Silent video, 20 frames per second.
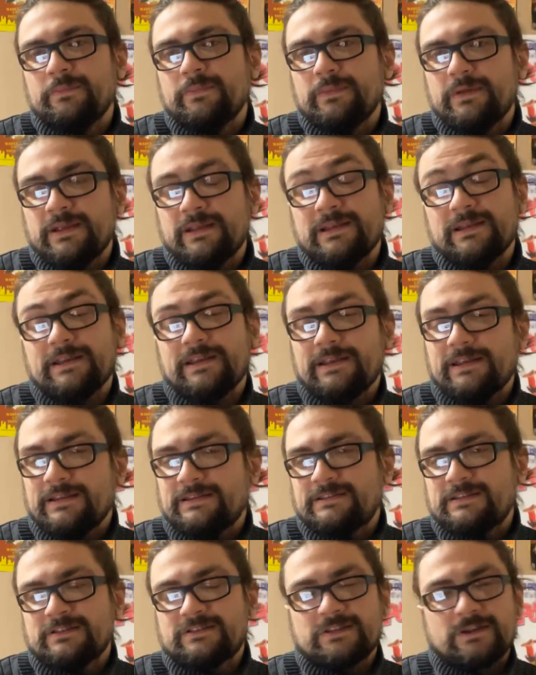
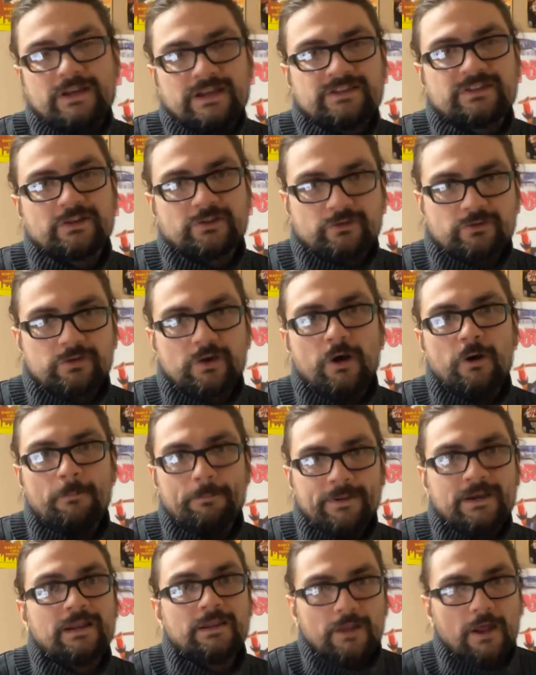It's a trope
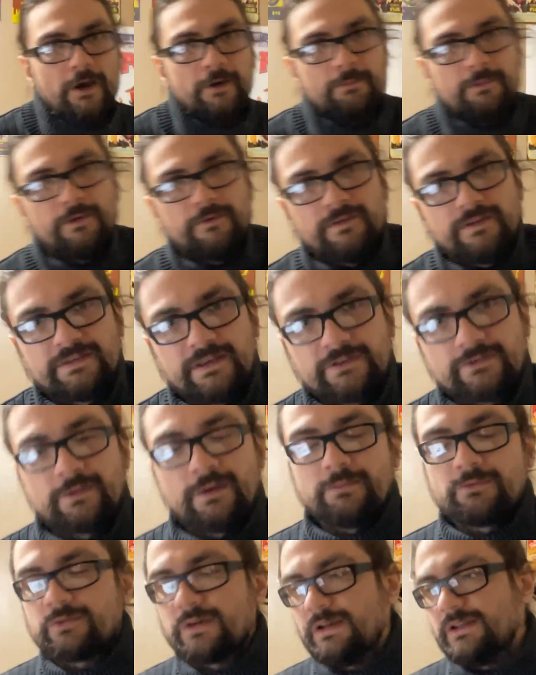in a lot of movies, that's what
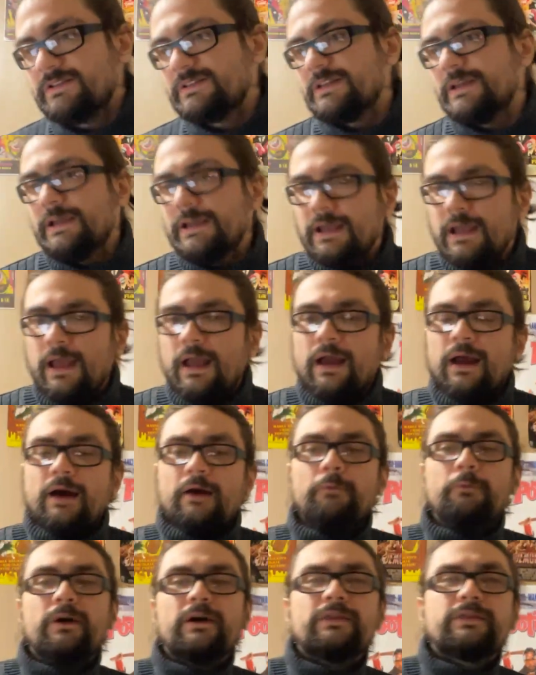I'm trying to say,
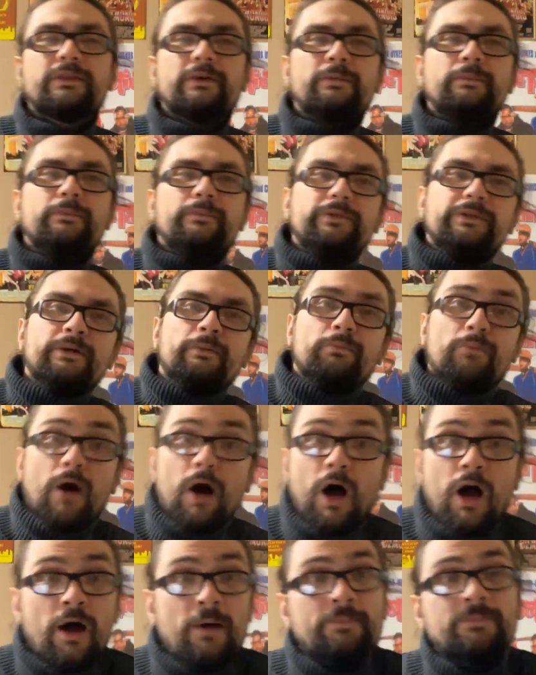where the
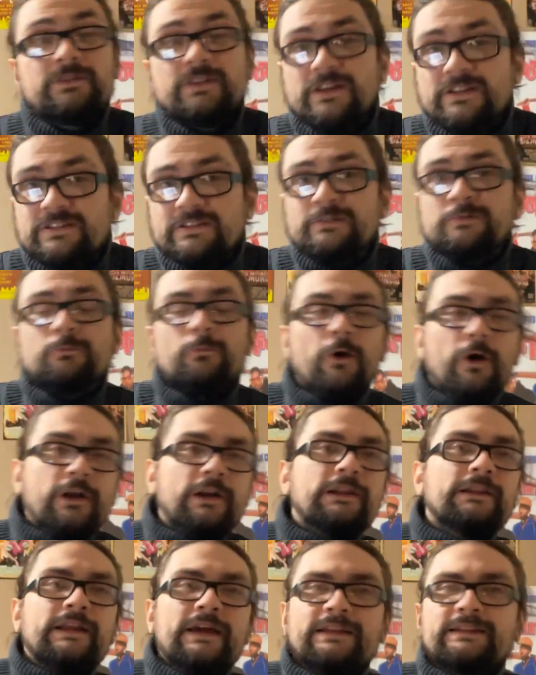mom doesn't want
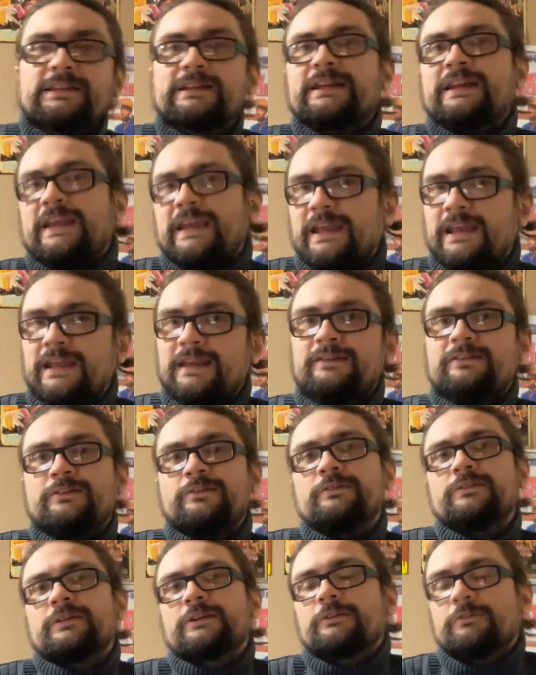to let the kid
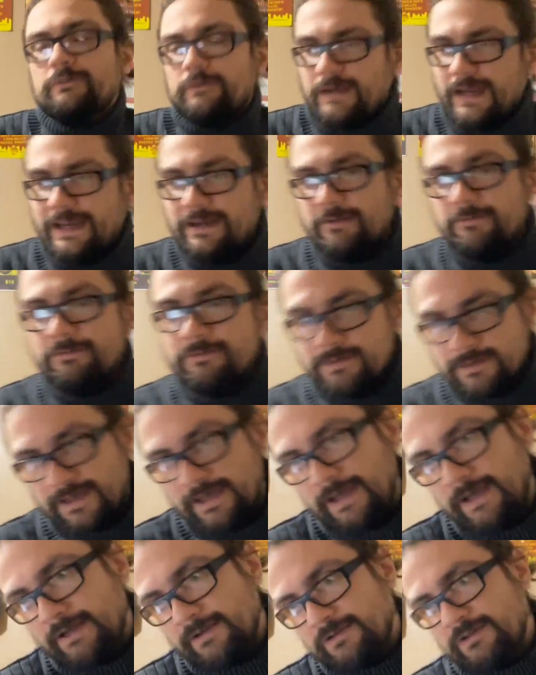do the creative
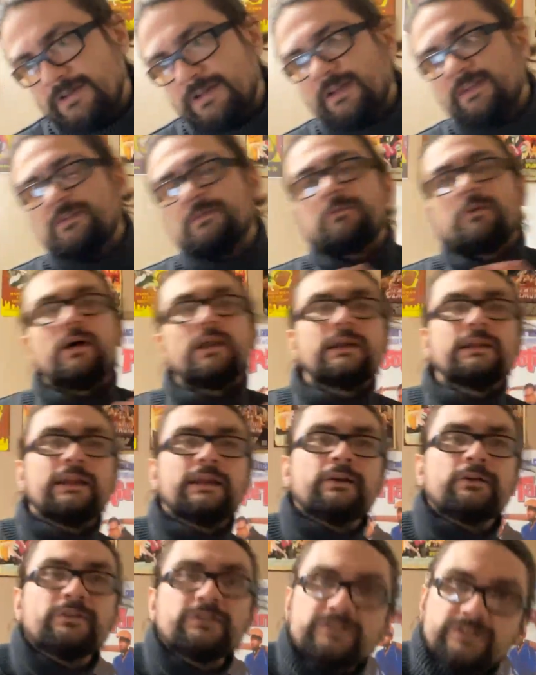thing. She doesn't want to let
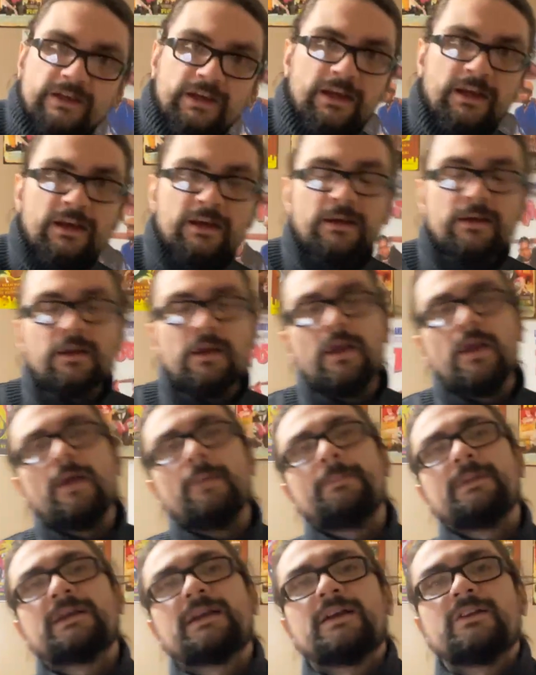her sing
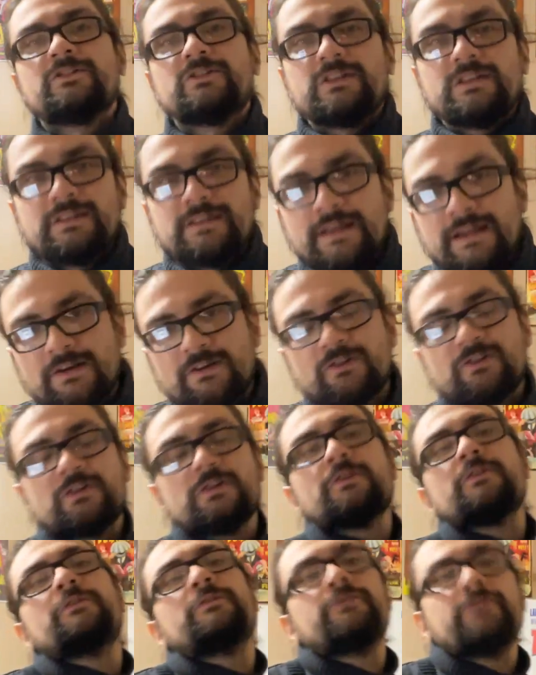because she thinks
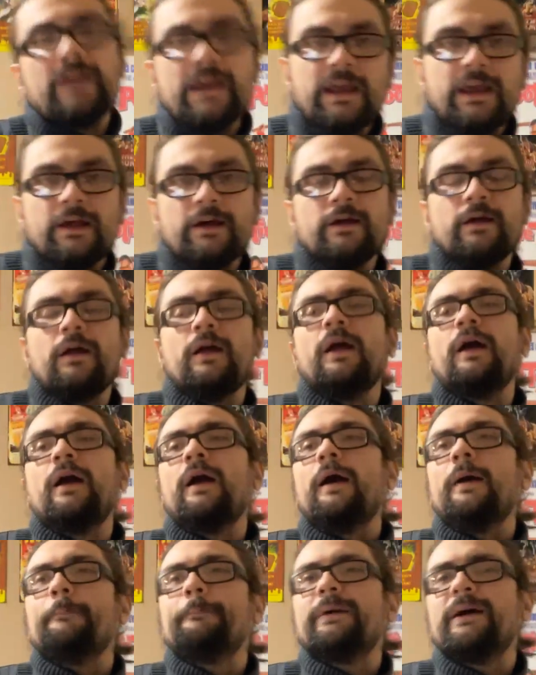she'll fail.
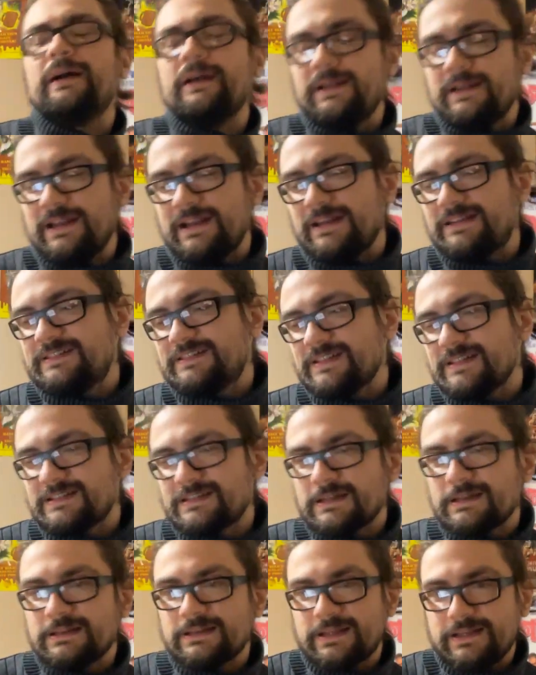But it's just
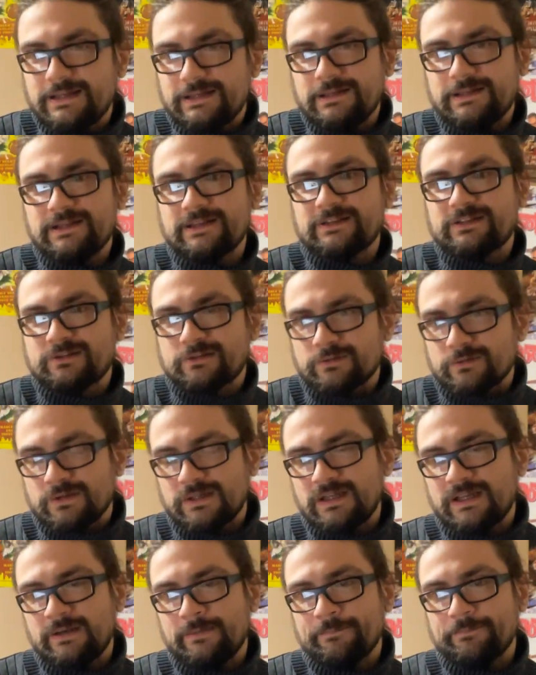a little
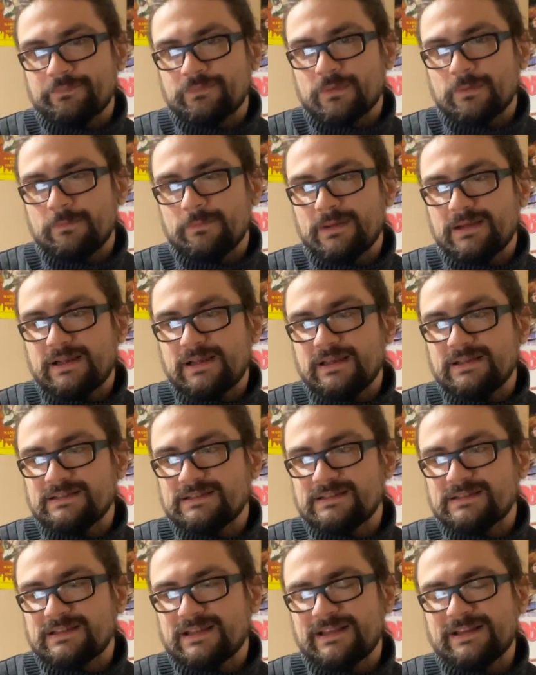extreme,
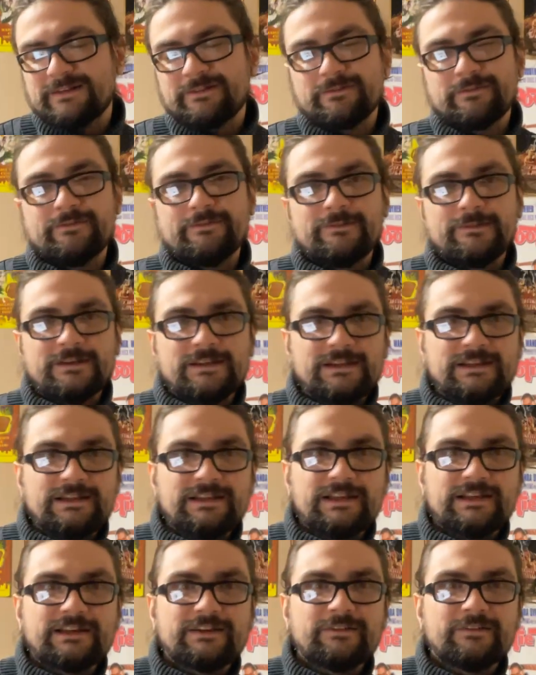because it's like, really?
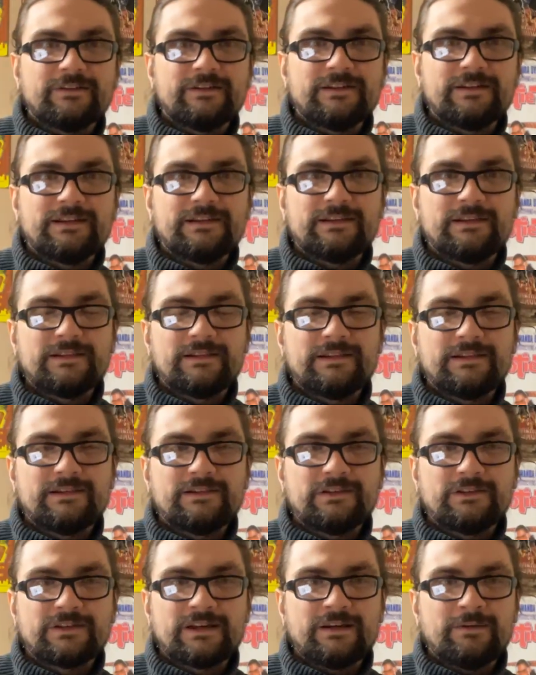Like,
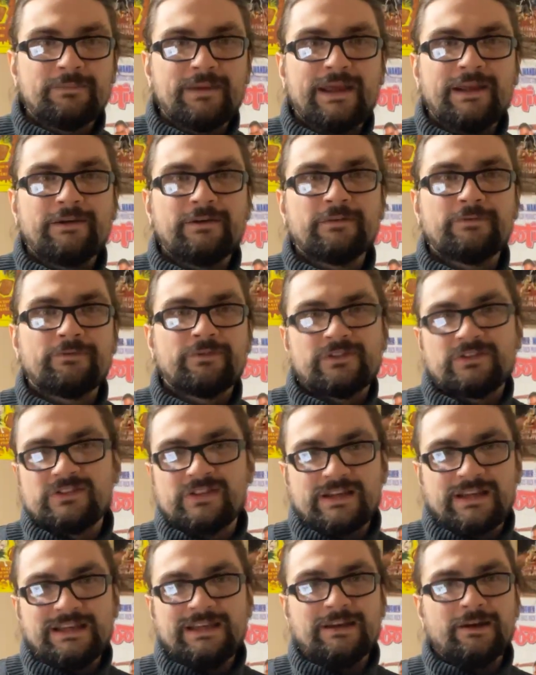you're getting mad at her for
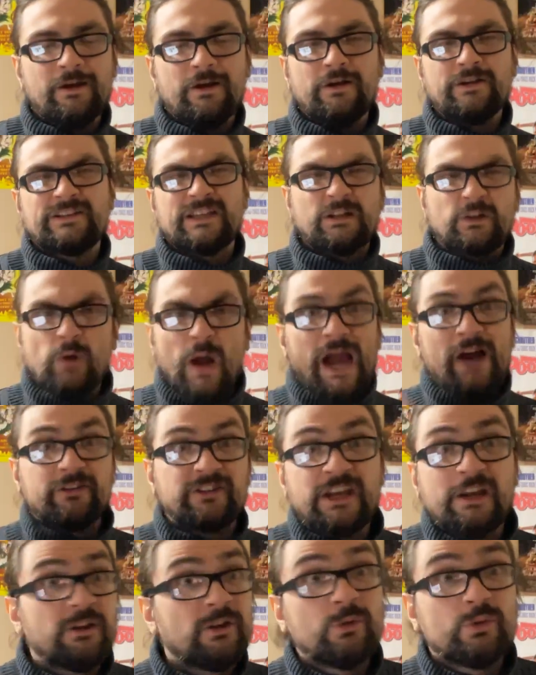singing at all? It's like, how
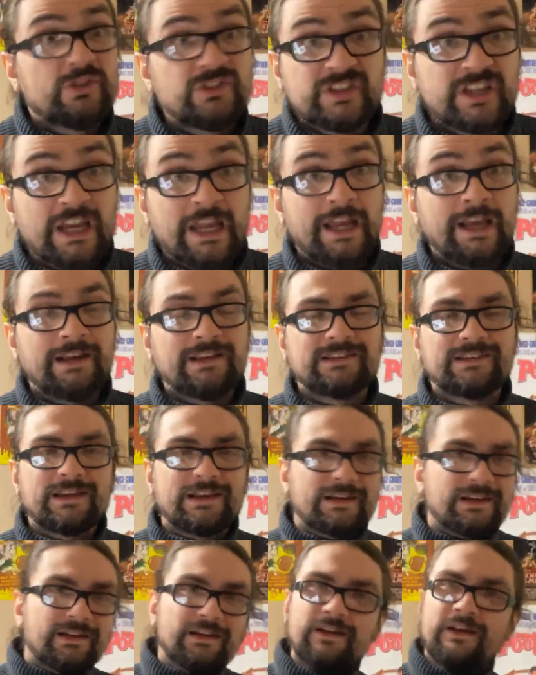dare you sing? It's
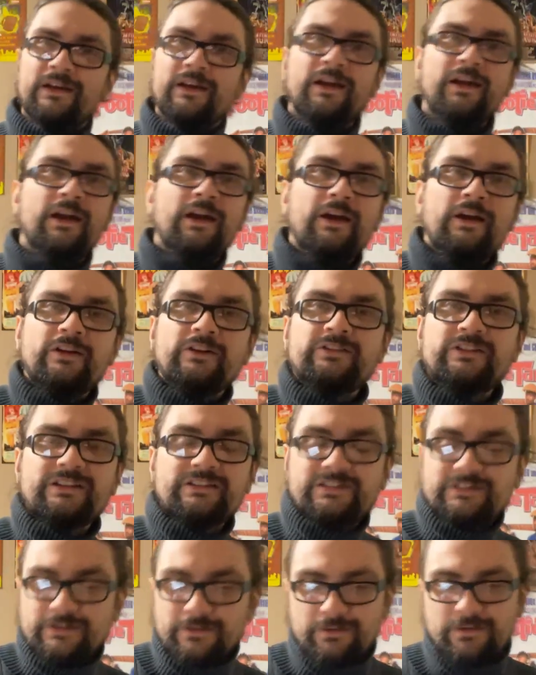like,
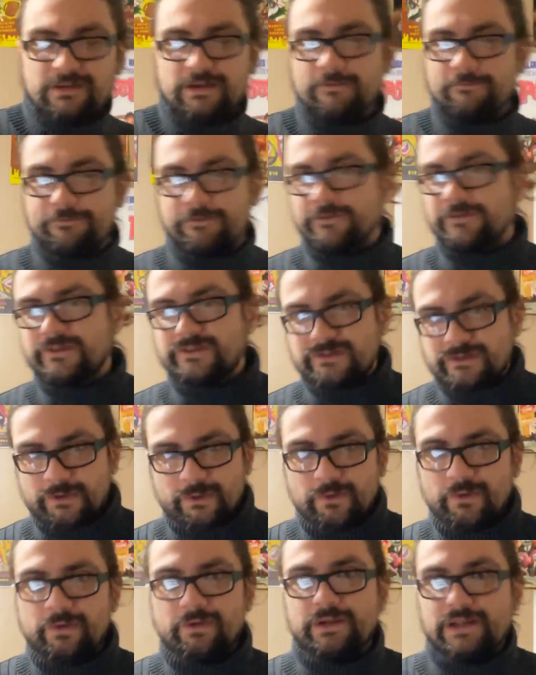she's doing it for
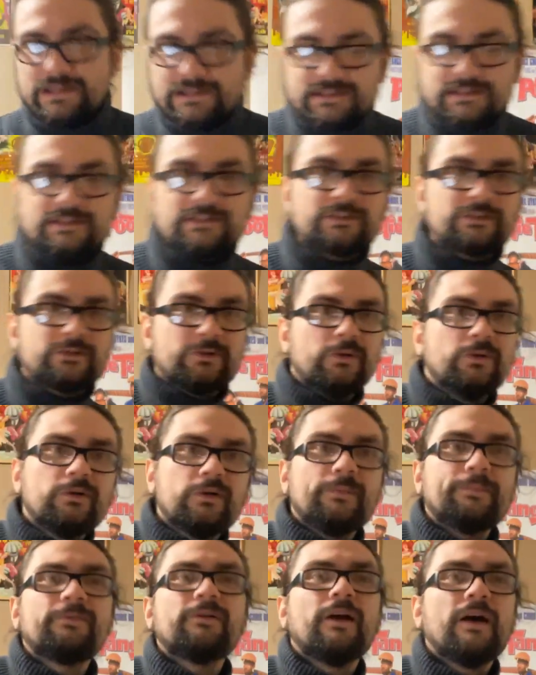school. It's a
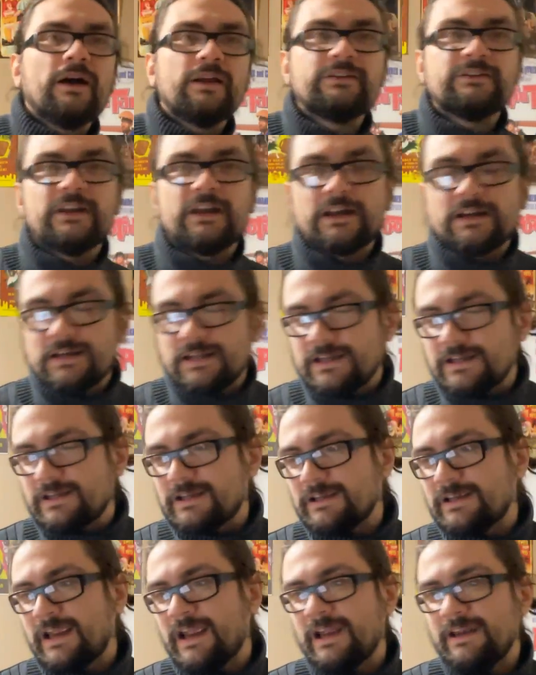school project. Like,
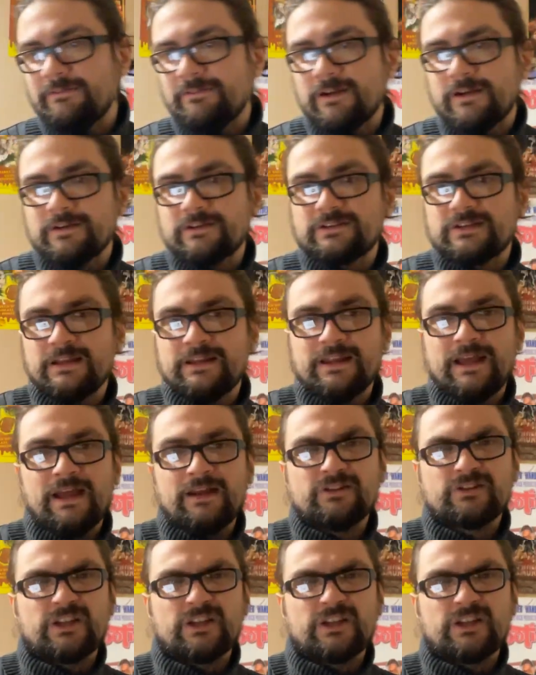you can't even understand that. She's